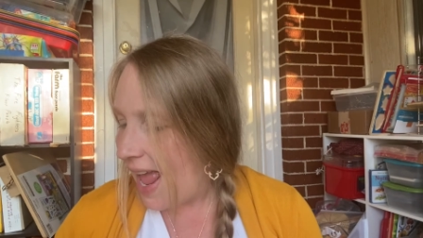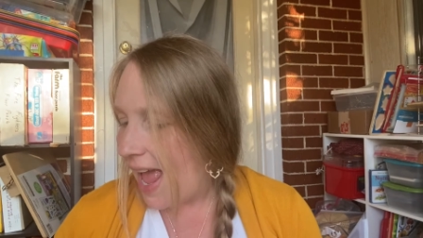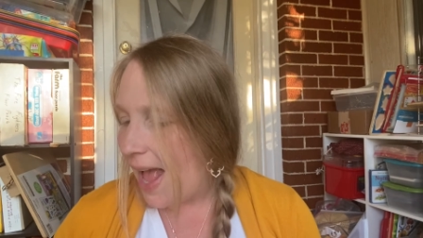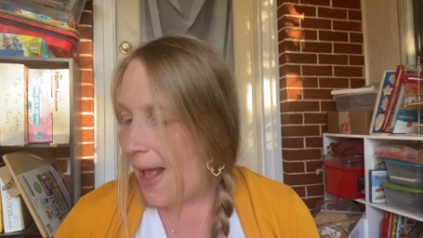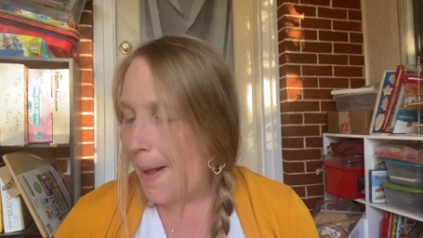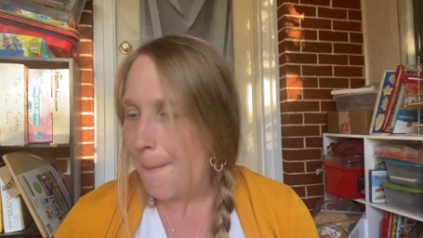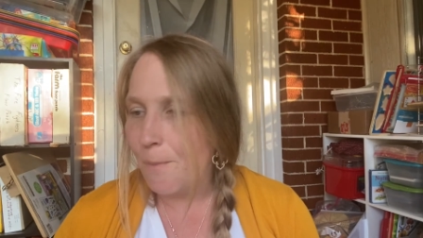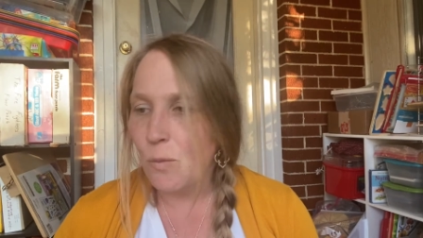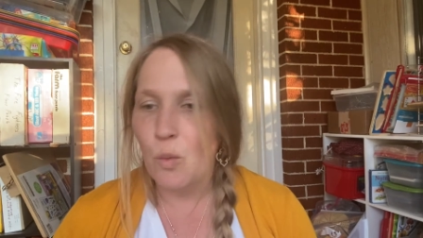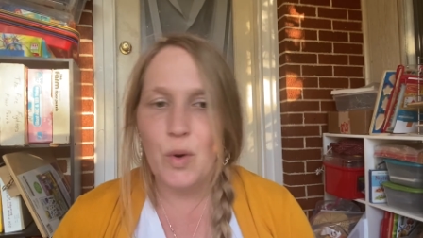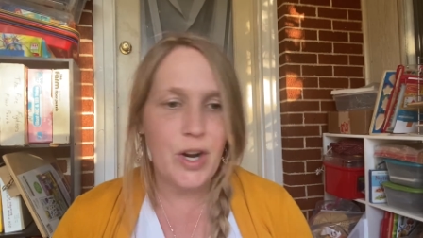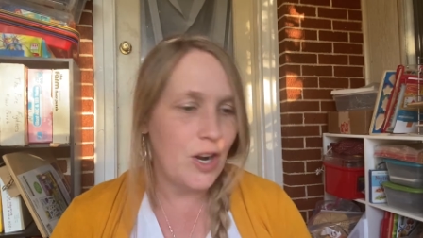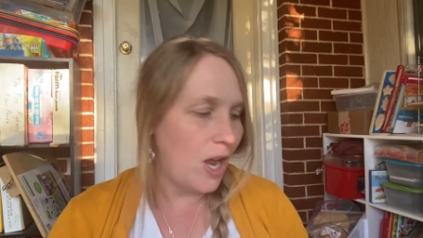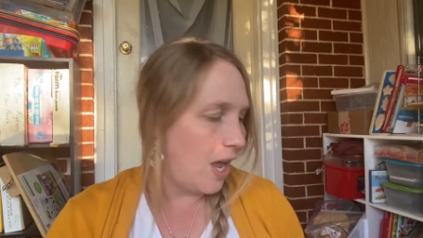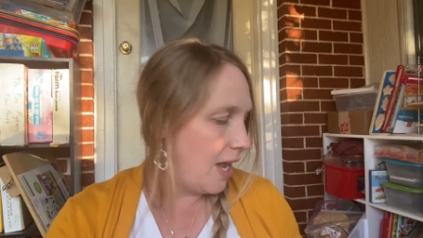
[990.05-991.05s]

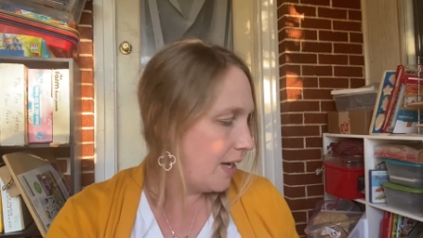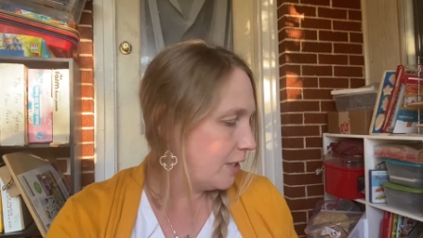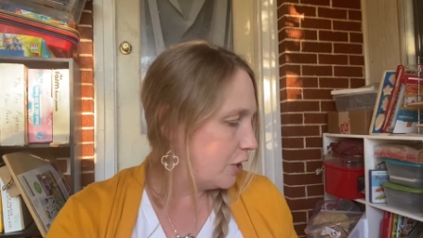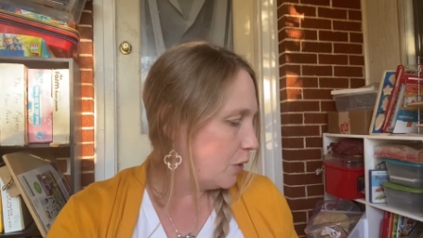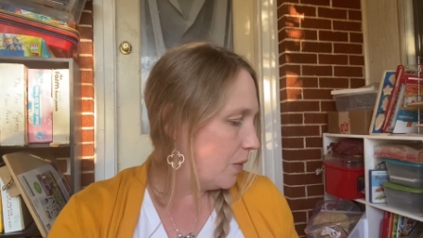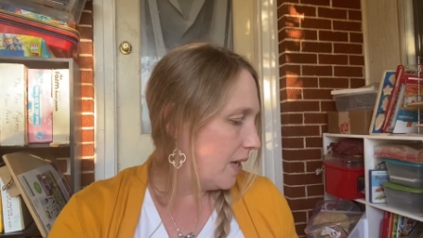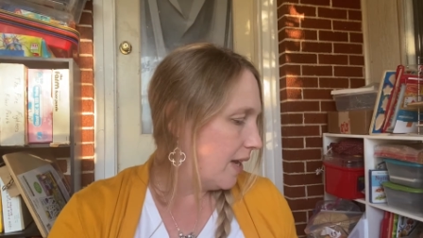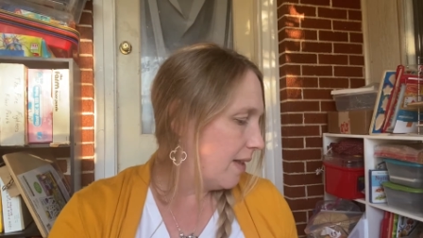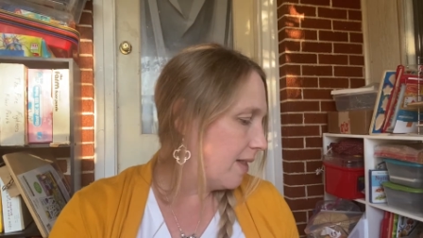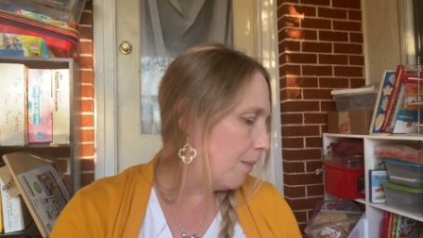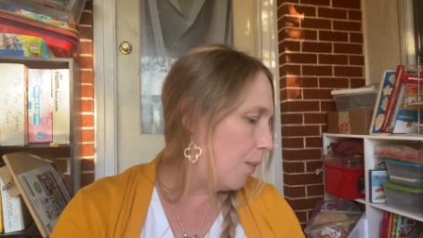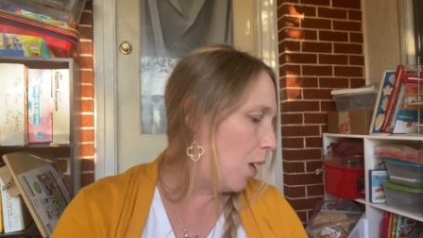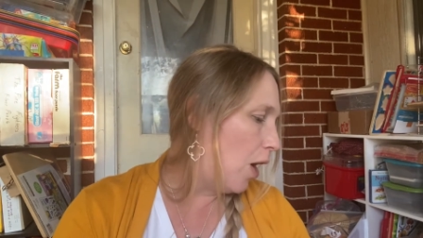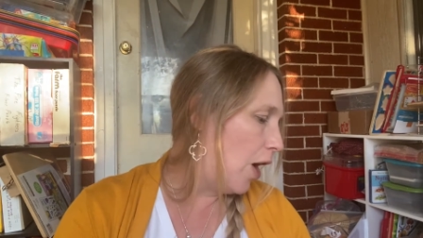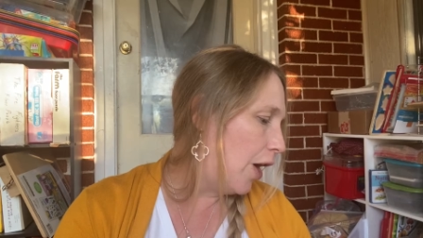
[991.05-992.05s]
We're not doing the
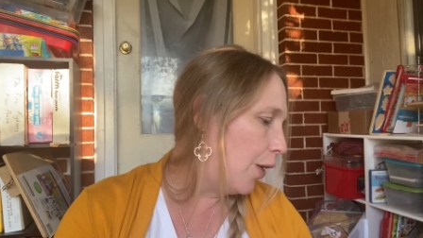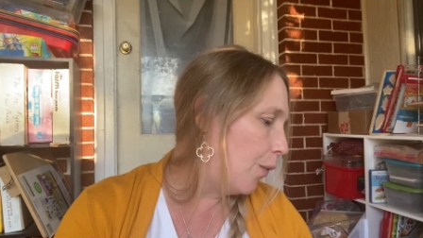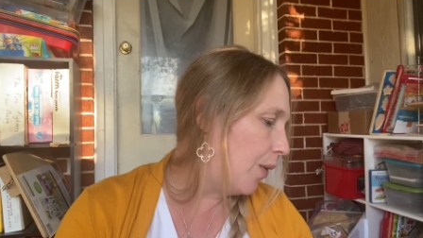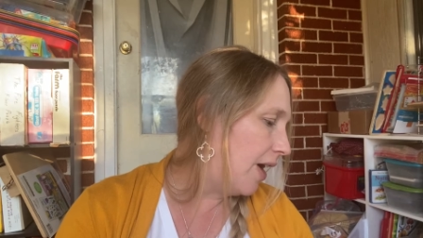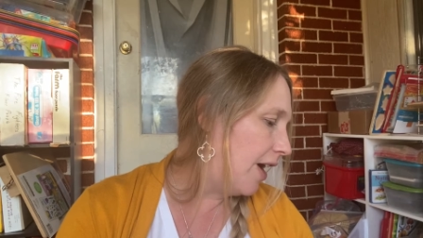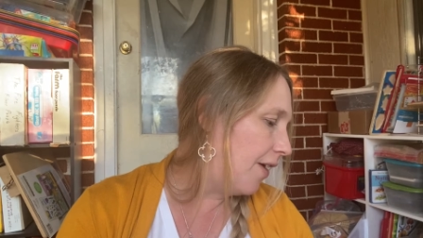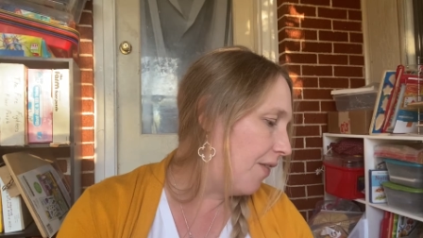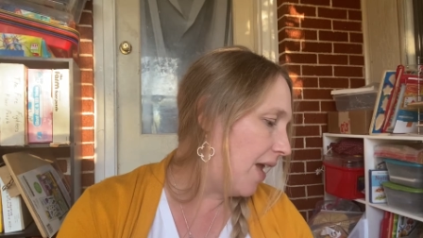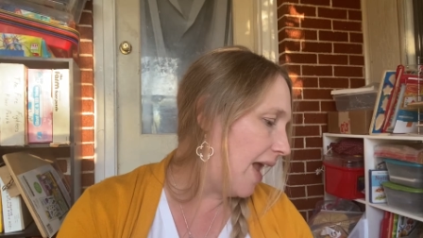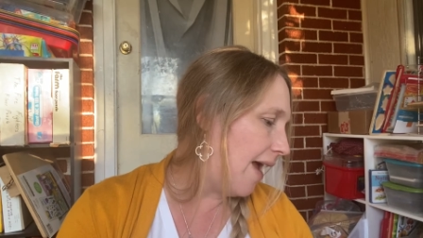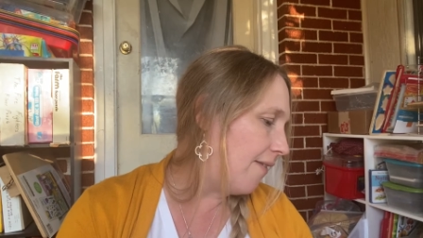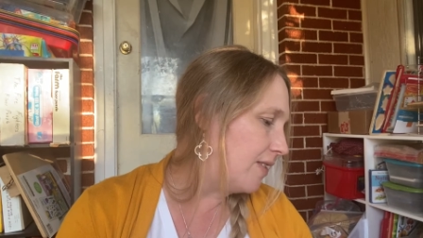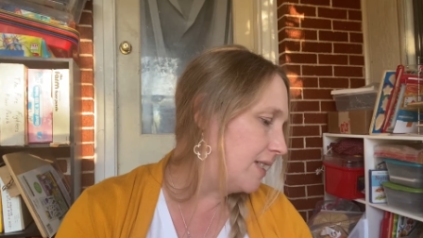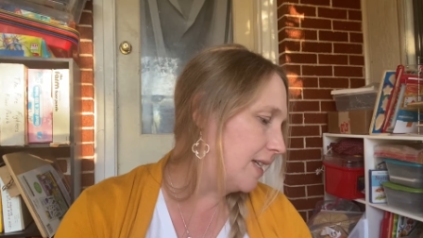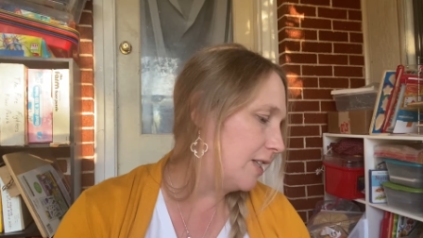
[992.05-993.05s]
part where they
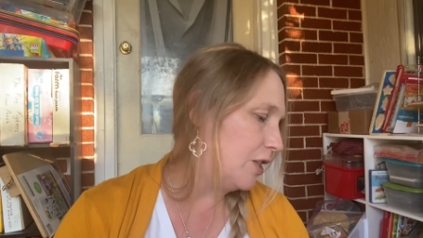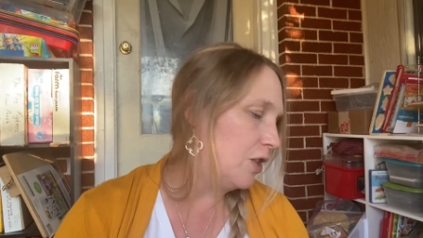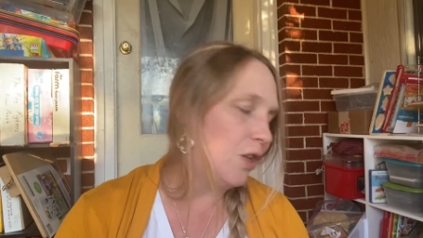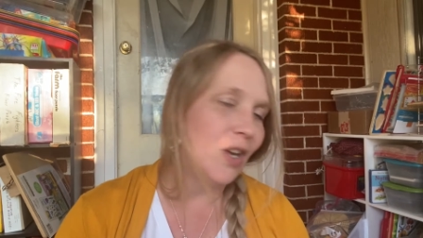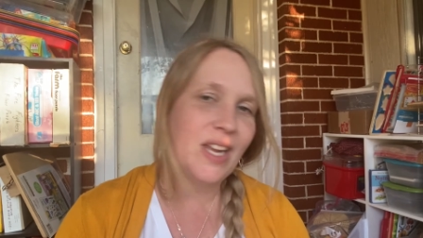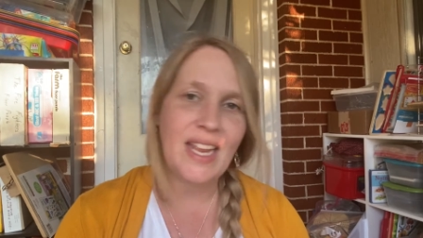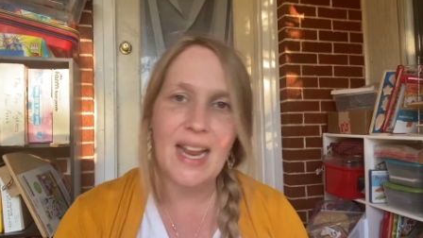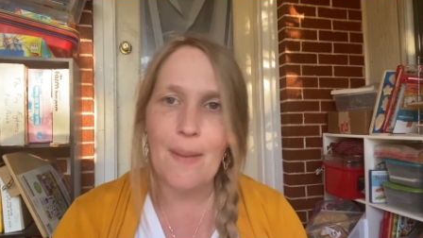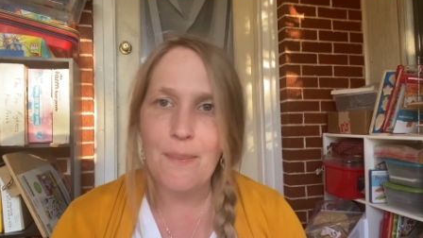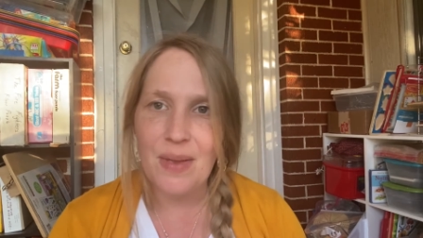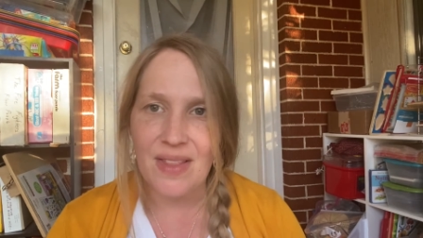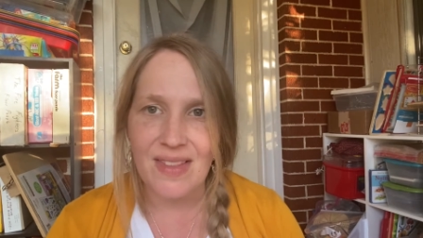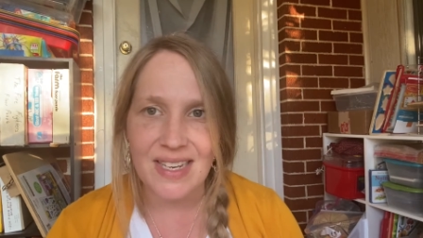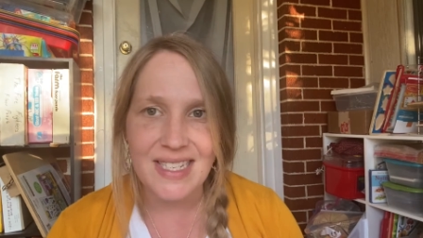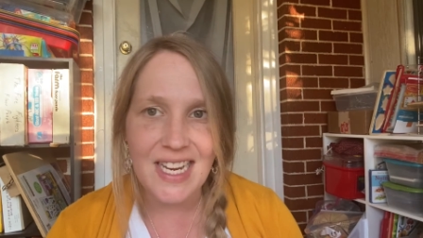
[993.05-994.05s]
have to look it up
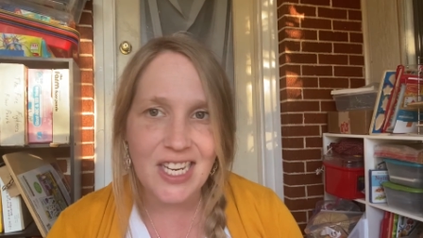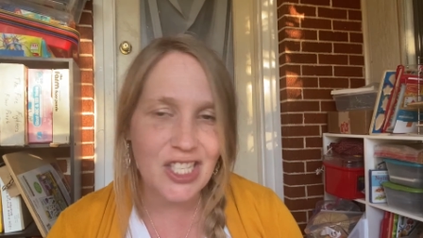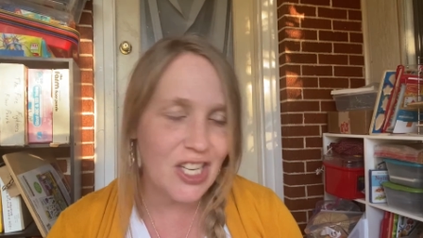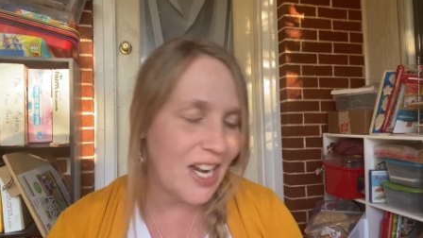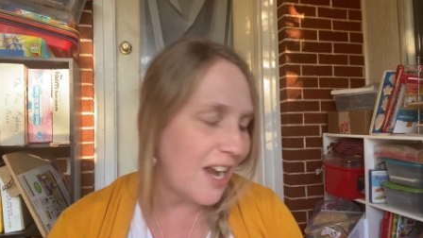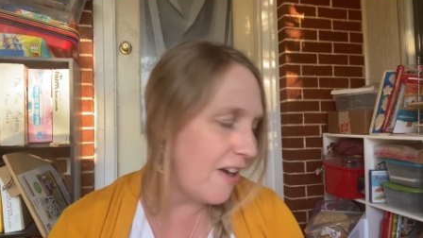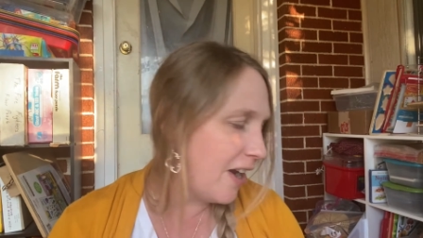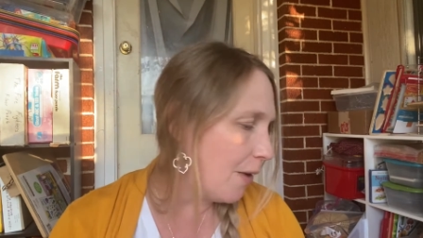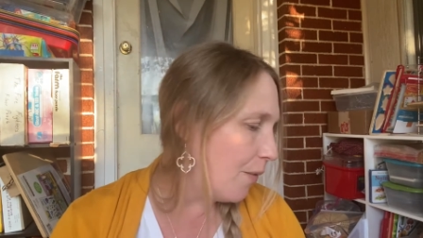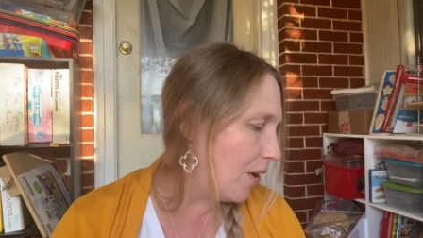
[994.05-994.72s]
in the dictionary.